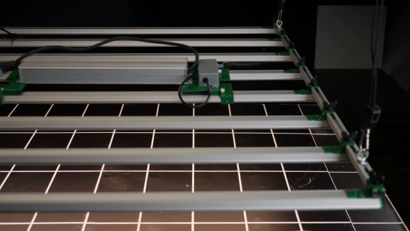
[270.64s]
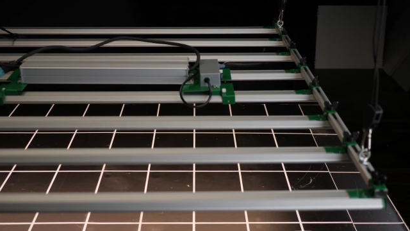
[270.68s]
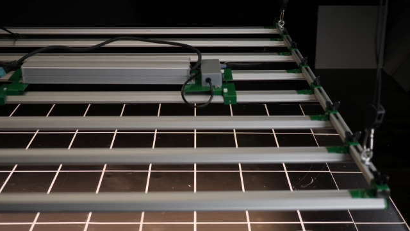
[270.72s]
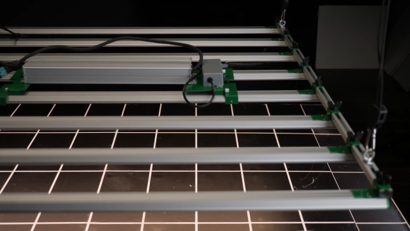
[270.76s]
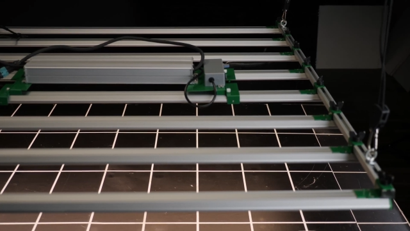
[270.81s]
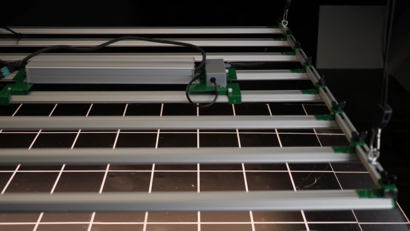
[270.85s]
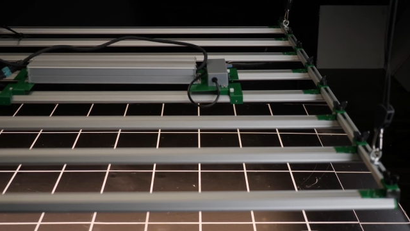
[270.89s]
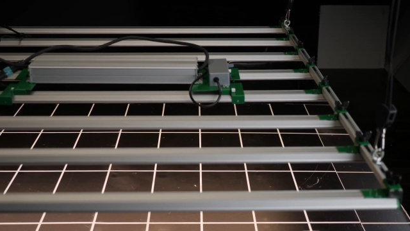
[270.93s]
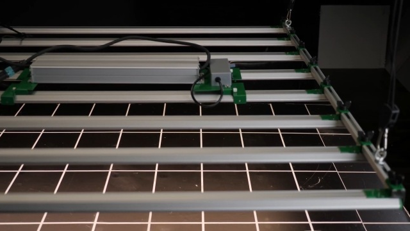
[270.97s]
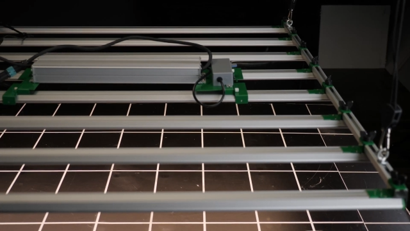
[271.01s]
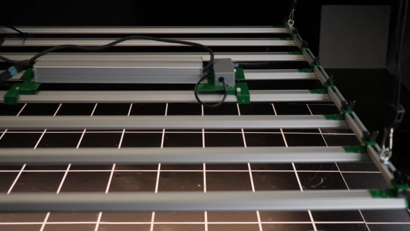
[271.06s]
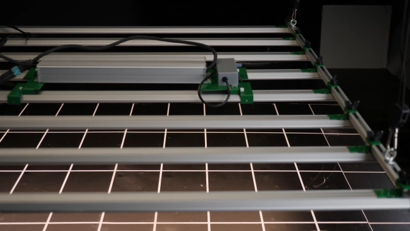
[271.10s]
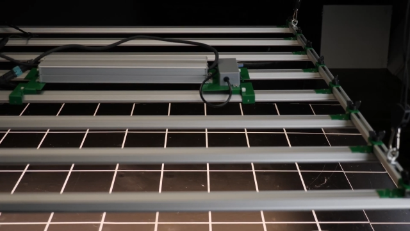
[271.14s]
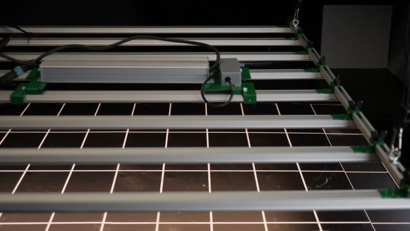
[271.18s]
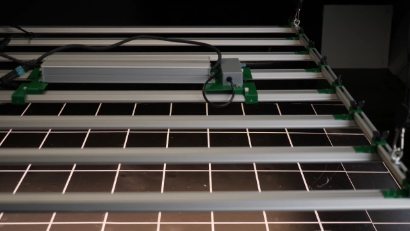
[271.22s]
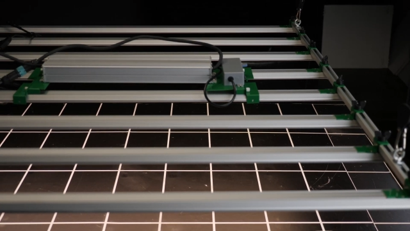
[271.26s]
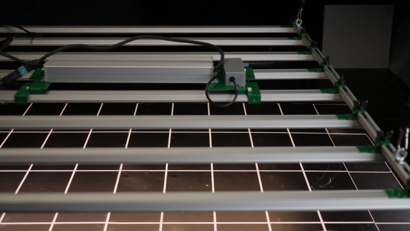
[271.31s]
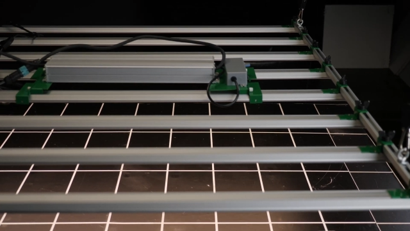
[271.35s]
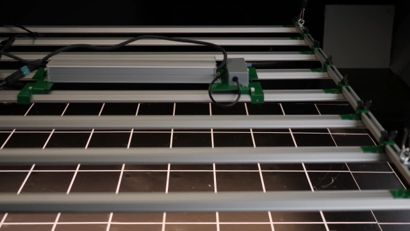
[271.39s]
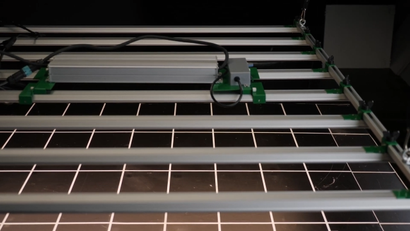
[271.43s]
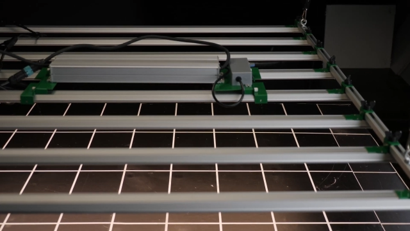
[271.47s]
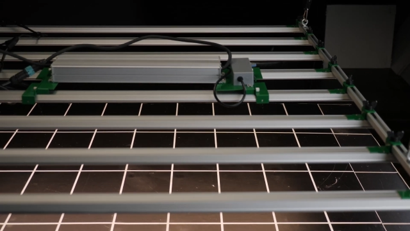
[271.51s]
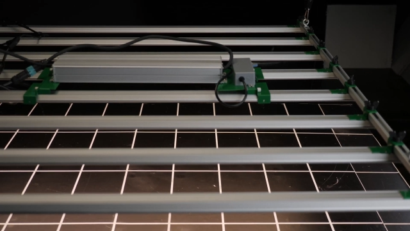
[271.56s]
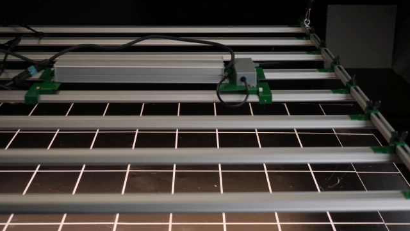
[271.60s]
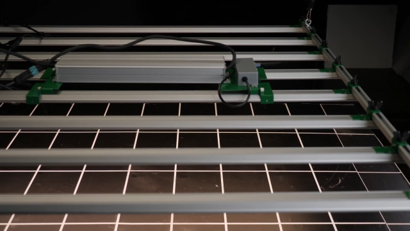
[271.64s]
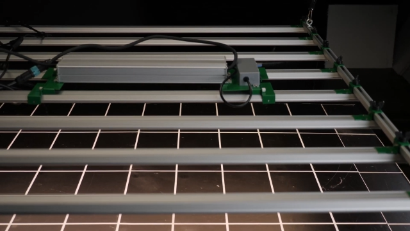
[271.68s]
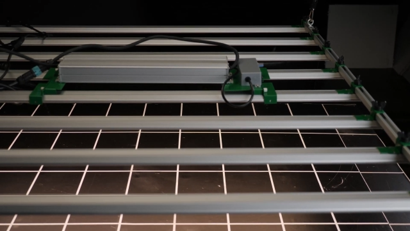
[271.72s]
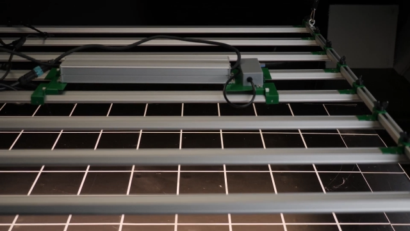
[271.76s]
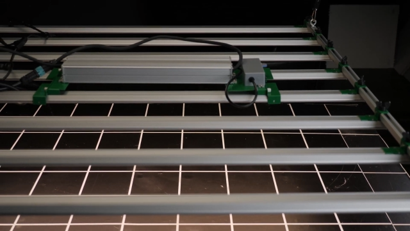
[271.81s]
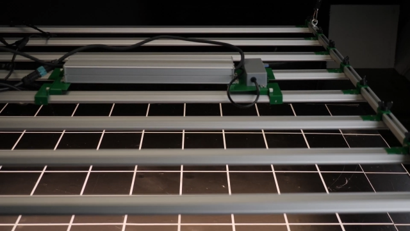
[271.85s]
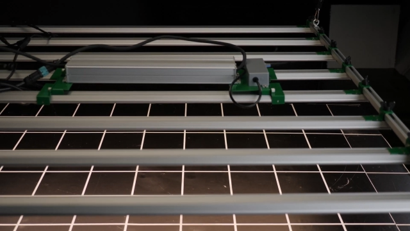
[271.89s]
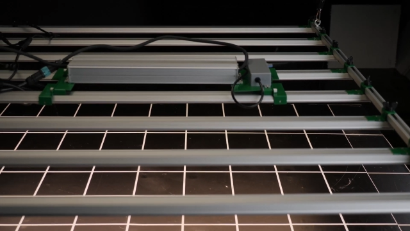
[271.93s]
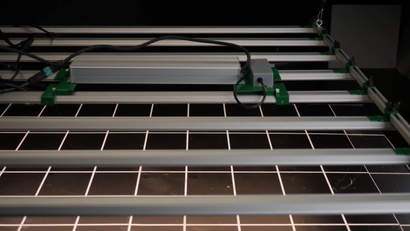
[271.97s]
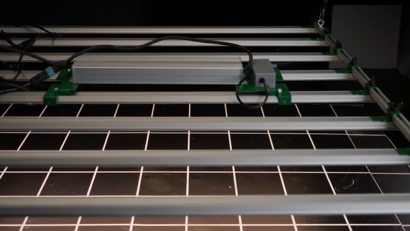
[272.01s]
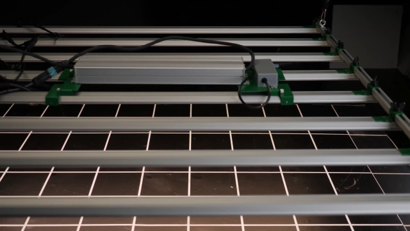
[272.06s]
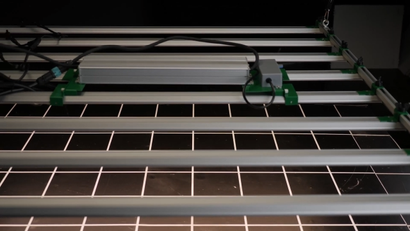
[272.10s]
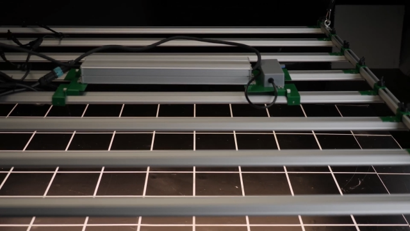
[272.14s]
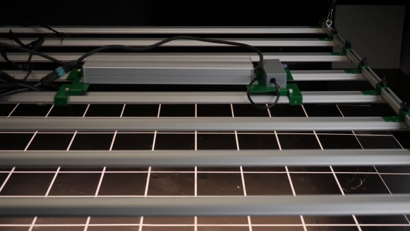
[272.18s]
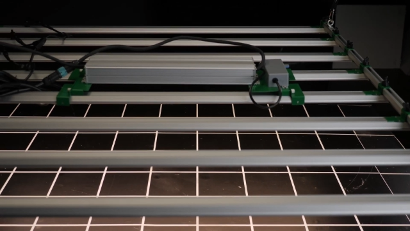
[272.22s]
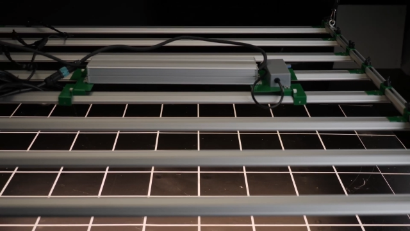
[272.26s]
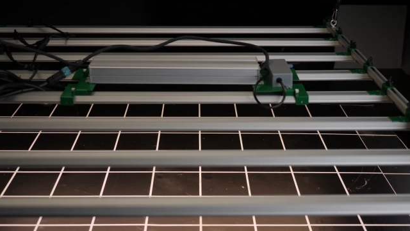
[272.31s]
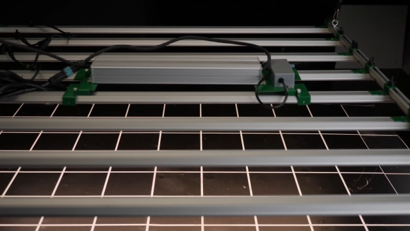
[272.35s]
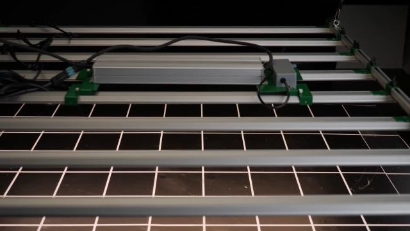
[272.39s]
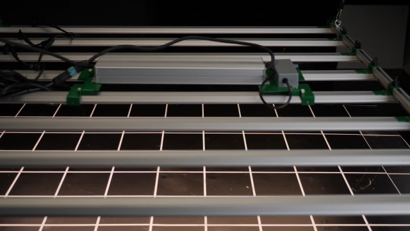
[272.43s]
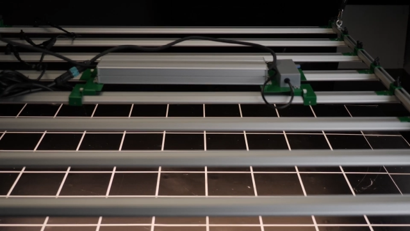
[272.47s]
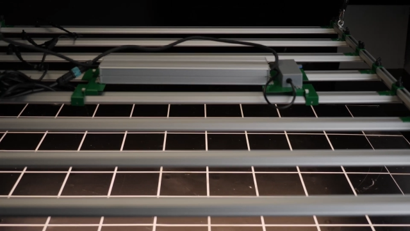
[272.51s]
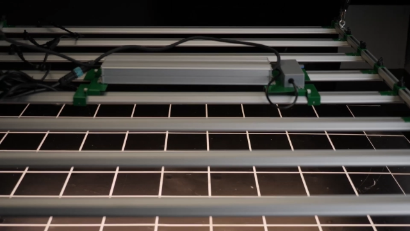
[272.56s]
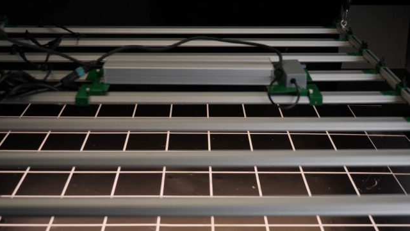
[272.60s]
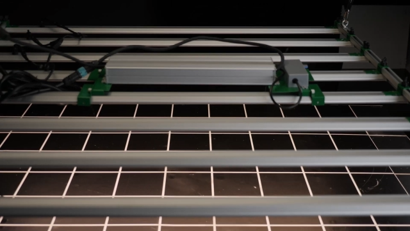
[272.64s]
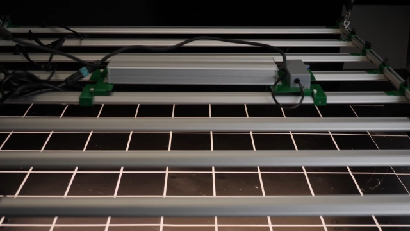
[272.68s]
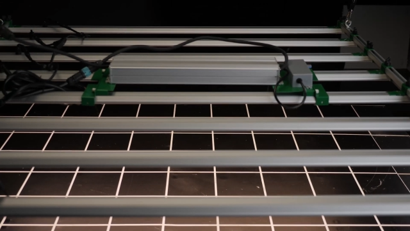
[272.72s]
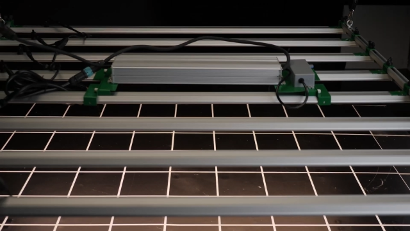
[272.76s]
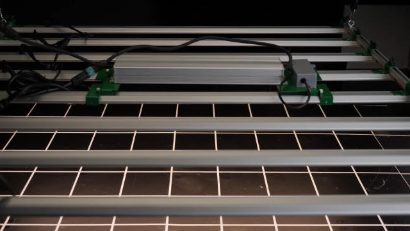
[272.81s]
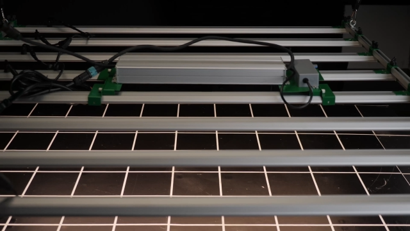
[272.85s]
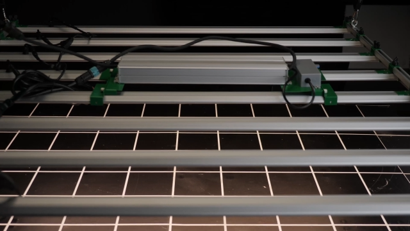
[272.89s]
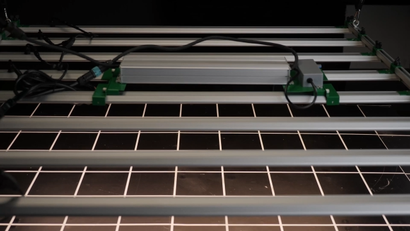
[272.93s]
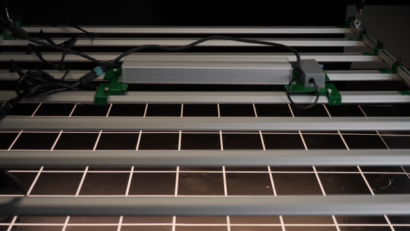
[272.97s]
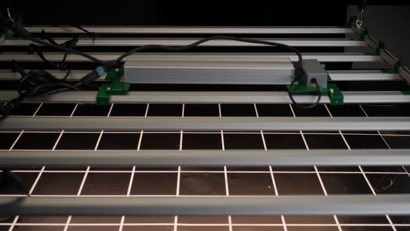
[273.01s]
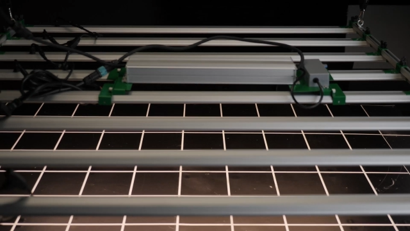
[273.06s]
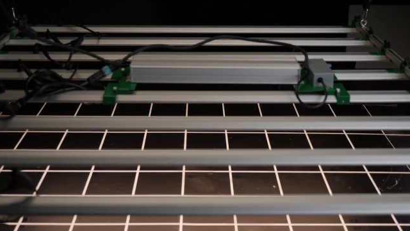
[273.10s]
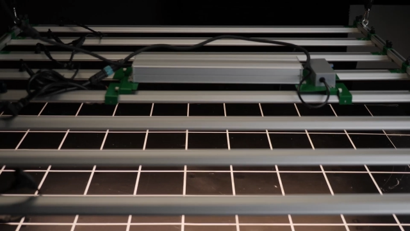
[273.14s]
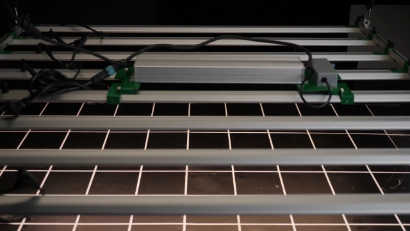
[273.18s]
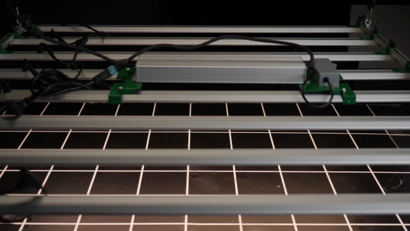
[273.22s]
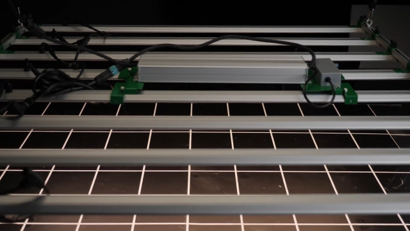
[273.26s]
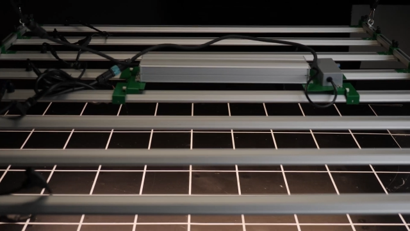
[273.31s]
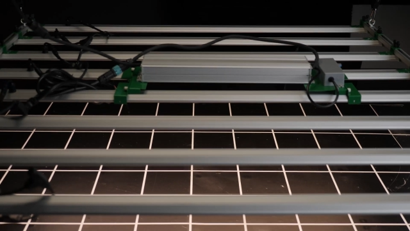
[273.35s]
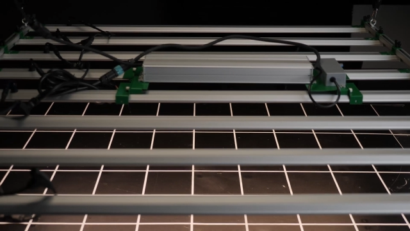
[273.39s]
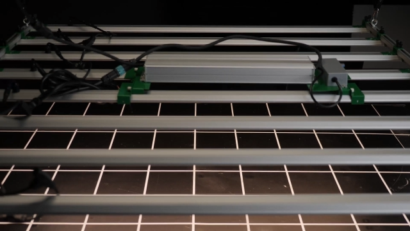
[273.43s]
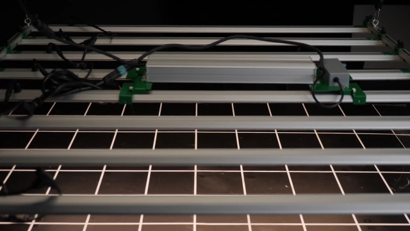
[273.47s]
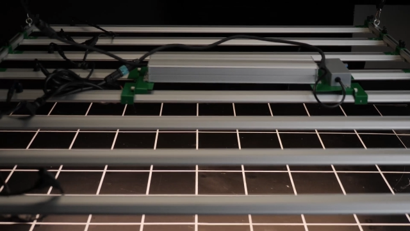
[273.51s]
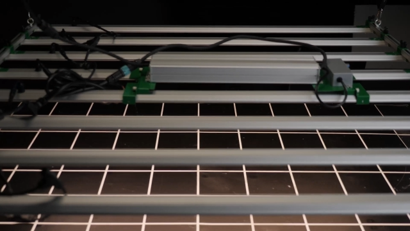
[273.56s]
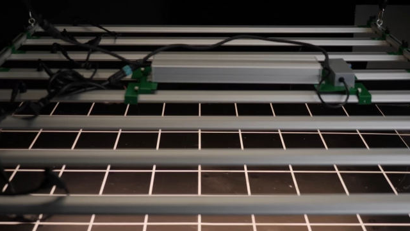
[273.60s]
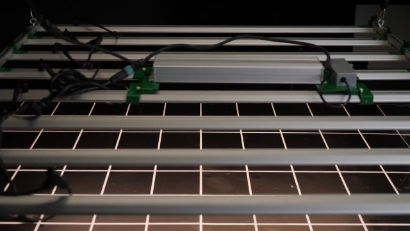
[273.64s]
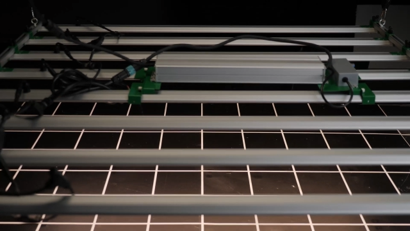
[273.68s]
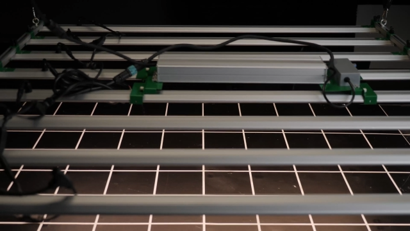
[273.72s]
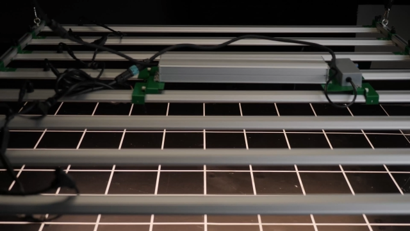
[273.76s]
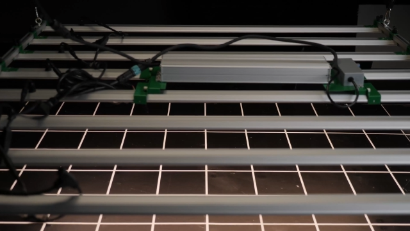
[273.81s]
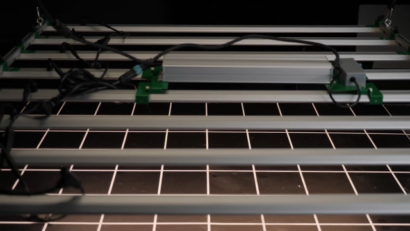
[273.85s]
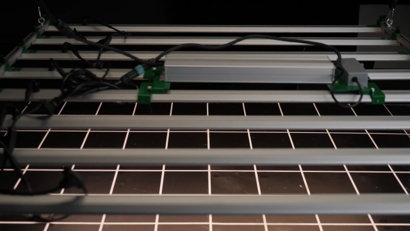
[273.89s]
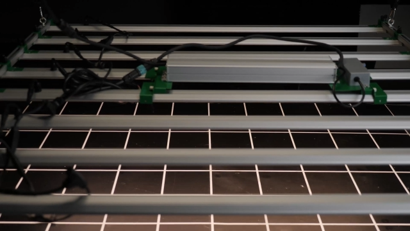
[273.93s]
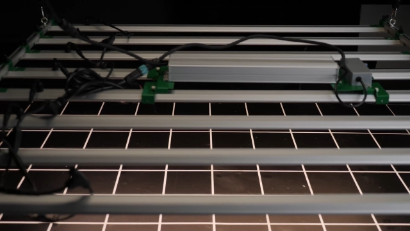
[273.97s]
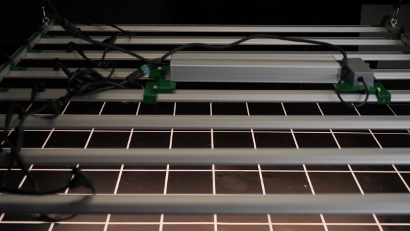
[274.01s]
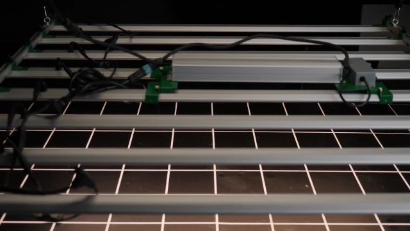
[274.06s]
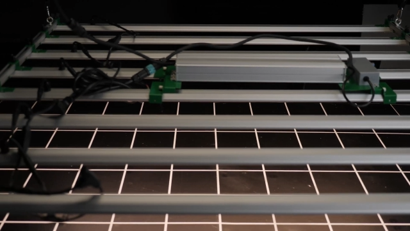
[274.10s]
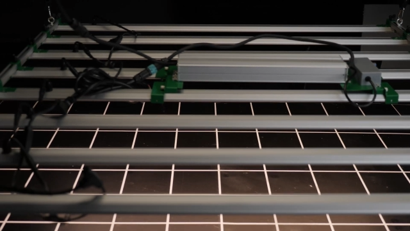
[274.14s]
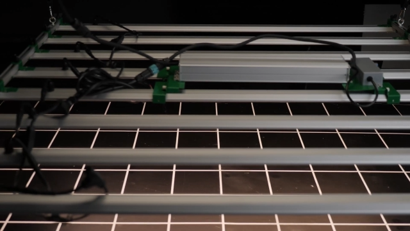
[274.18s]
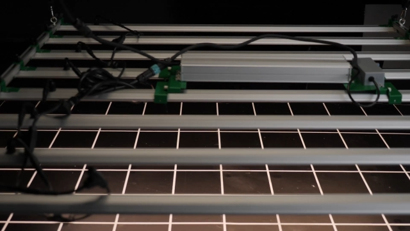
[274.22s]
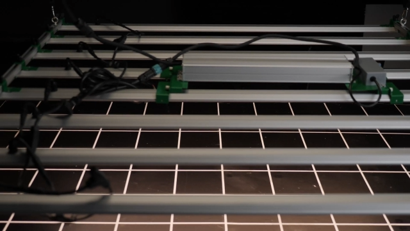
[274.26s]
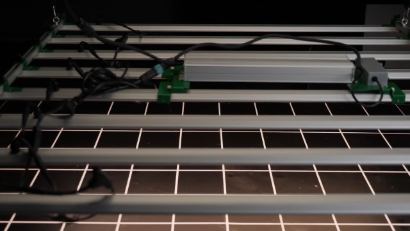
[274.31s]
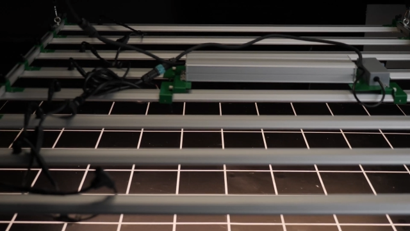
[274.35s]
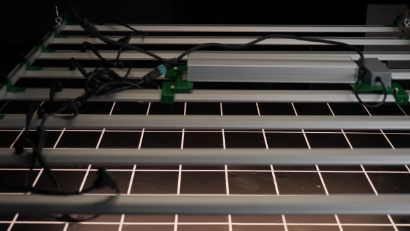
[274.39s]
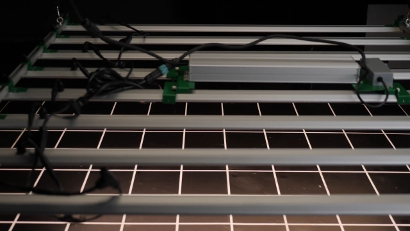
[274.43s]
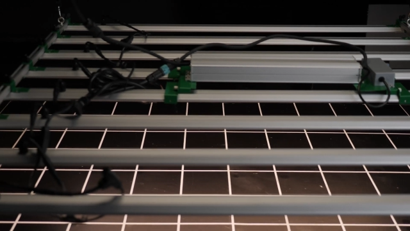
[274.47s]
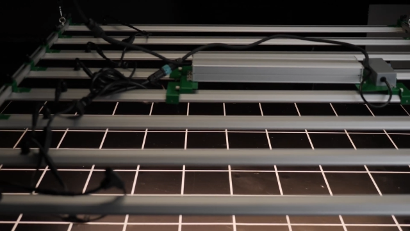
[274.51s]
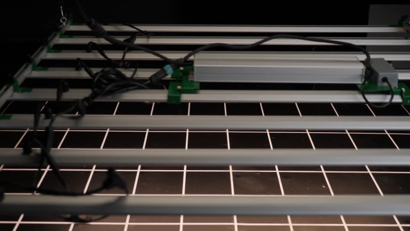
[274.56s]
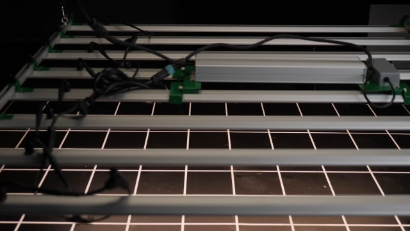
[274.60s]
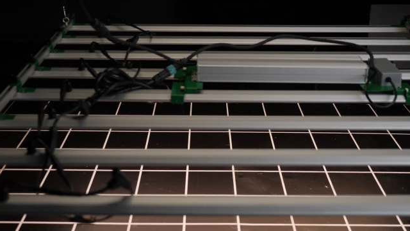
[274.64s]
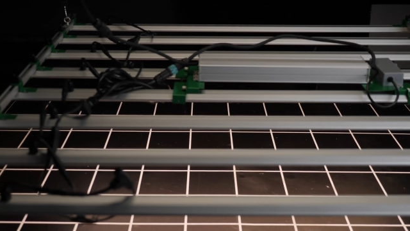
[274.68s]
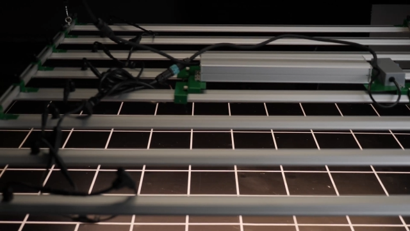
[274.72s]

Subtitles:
Nobody's mouth can be seen.